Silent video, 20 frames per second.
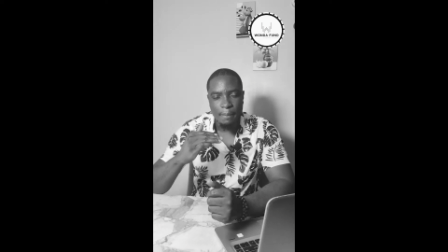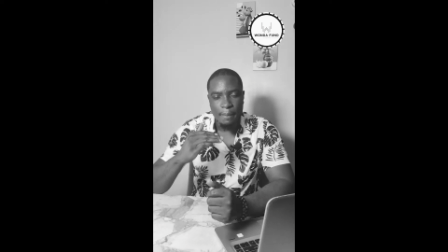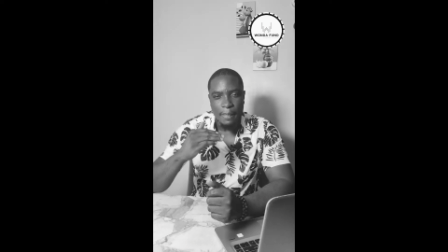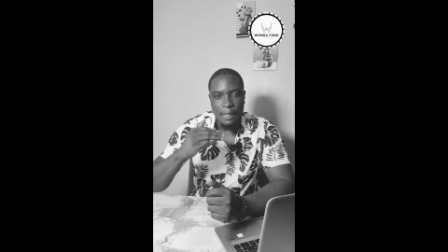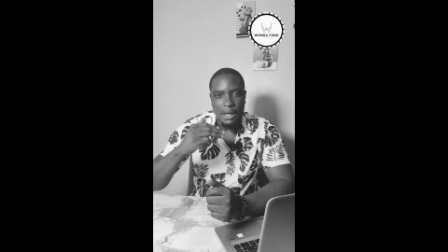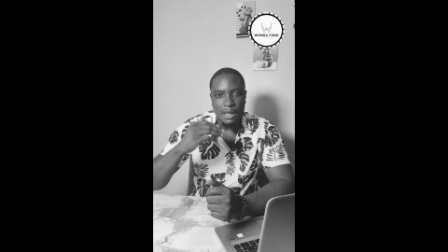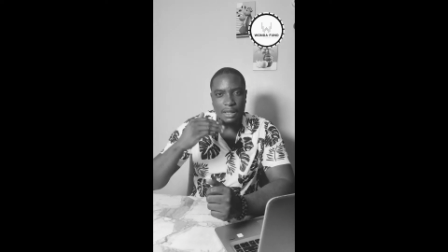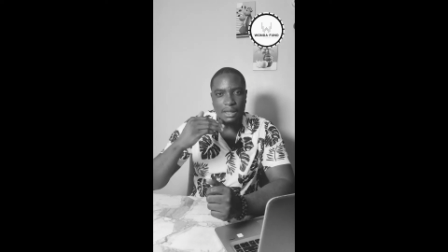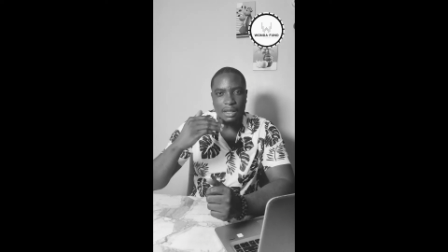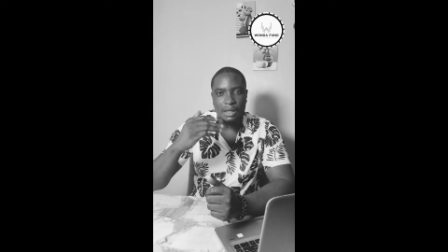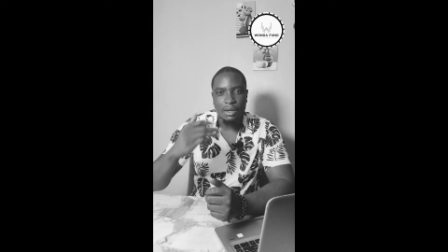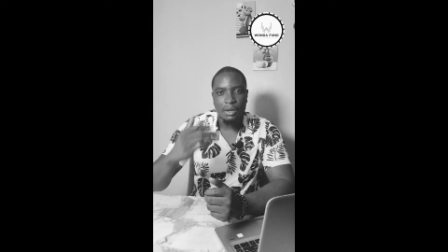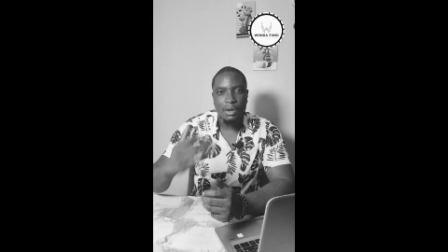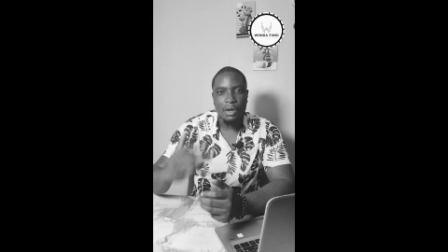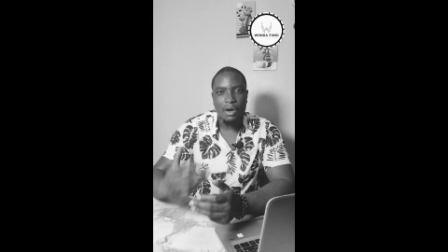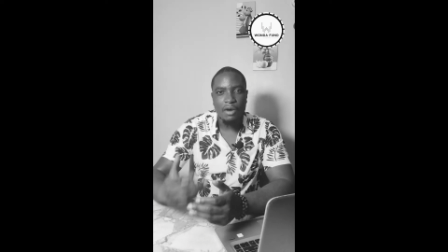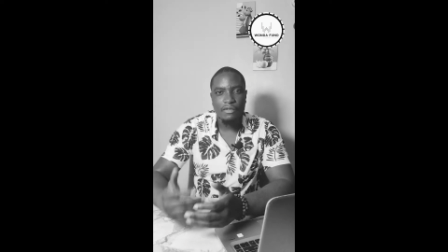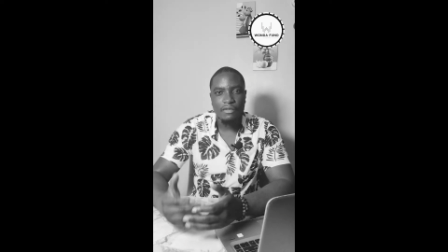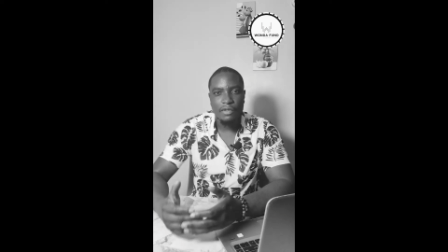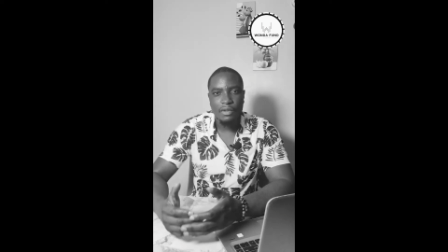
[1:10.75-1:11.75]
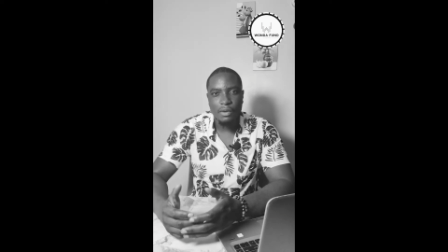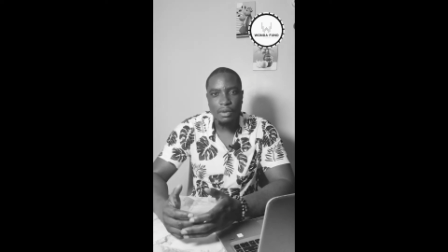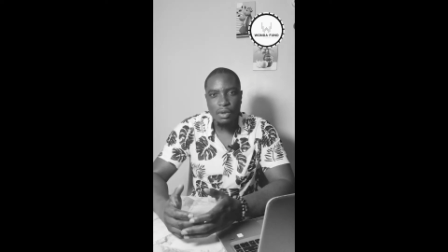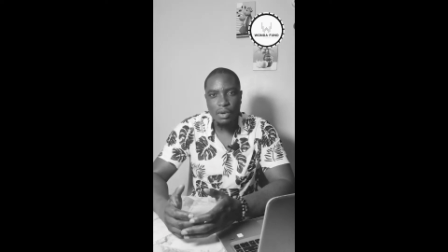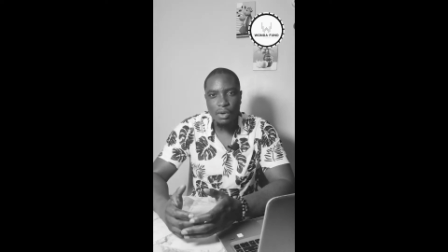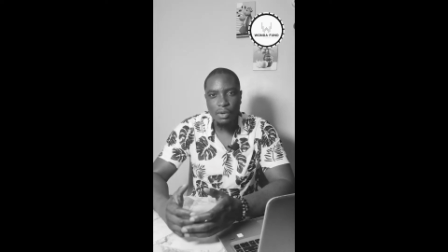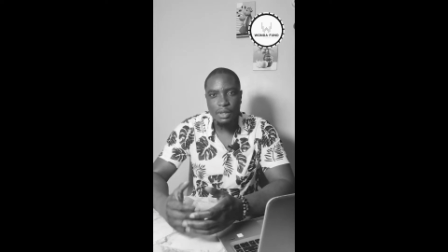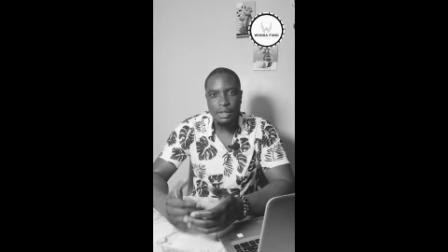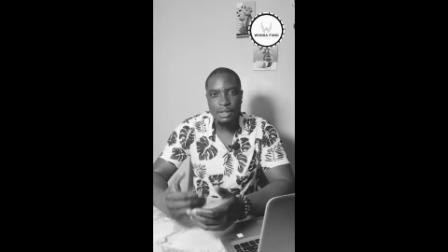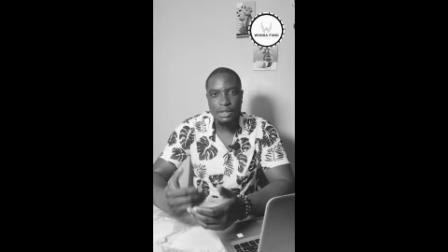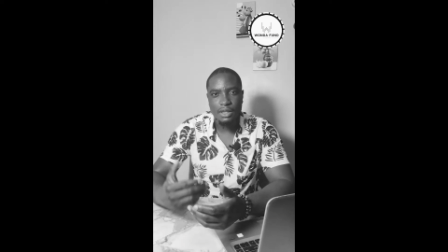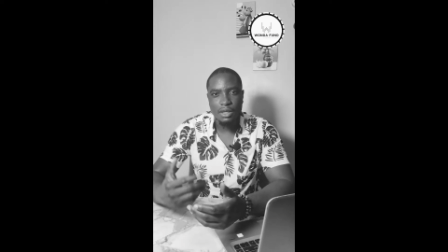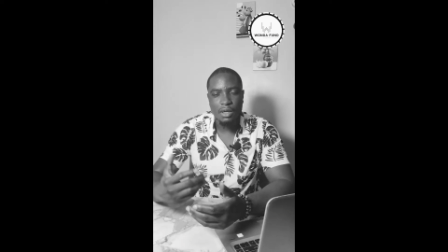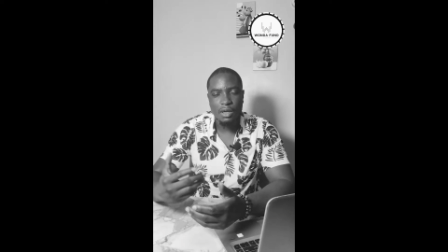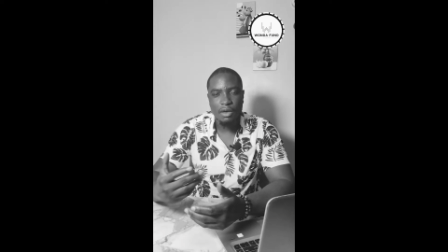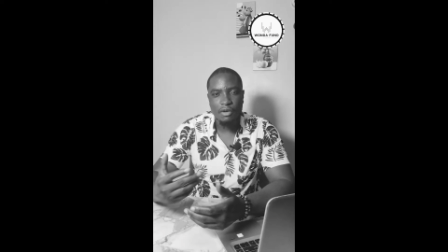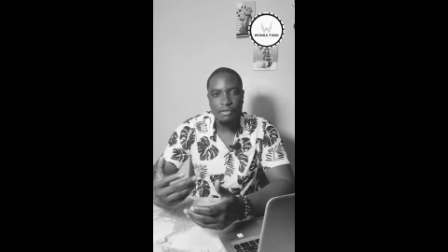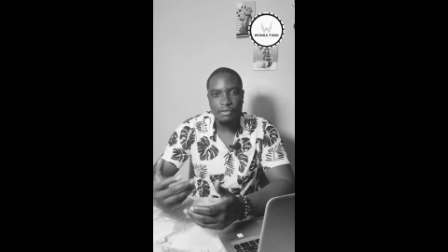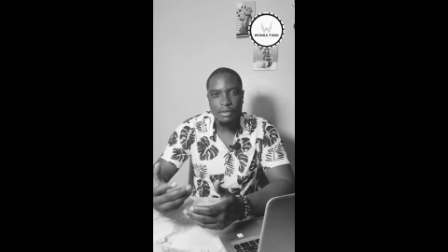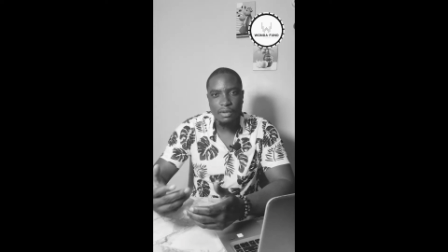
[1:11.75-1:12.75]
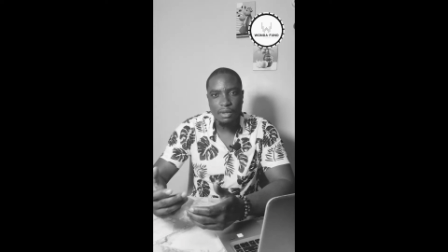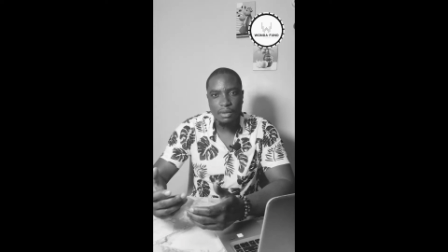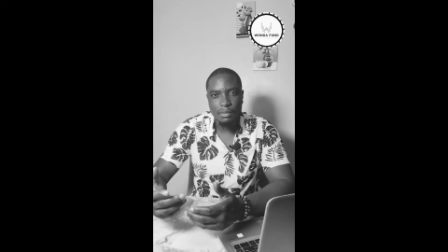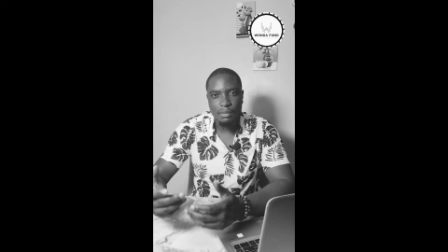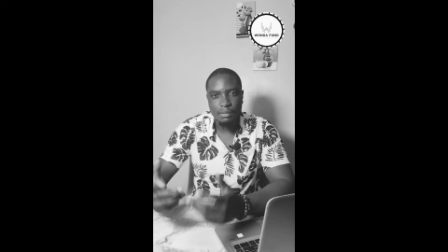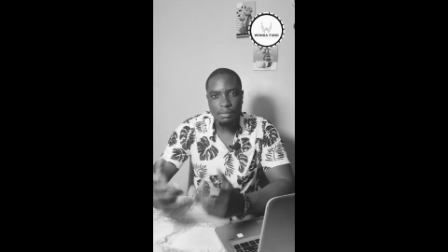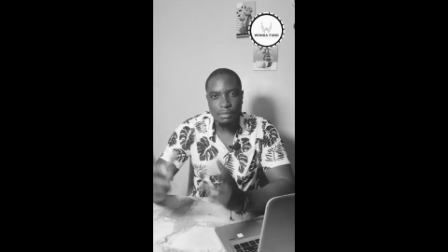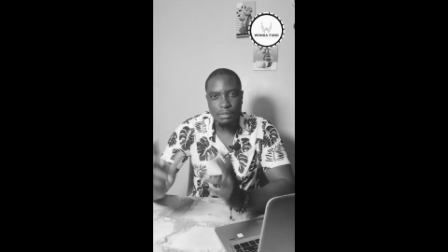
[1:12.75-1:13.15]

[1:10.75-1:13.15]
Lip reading: And then a lot of the coins, a lot of the